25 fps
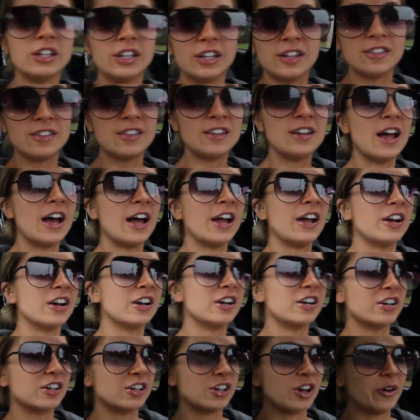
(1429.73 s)
Lindsay and I
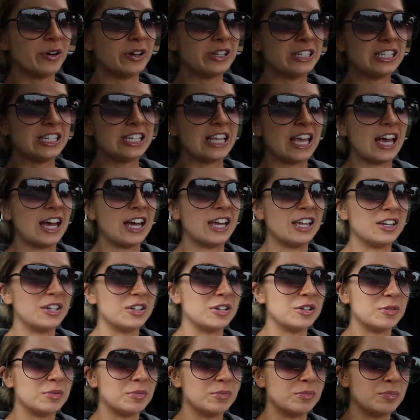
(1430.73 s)
are going to get
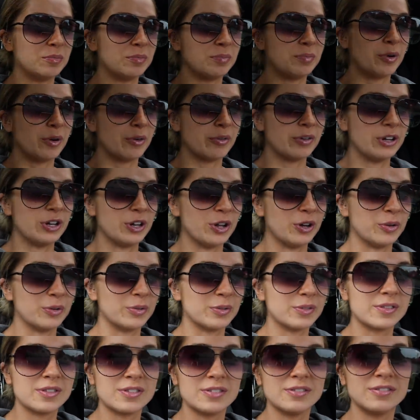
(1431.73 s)
burritos,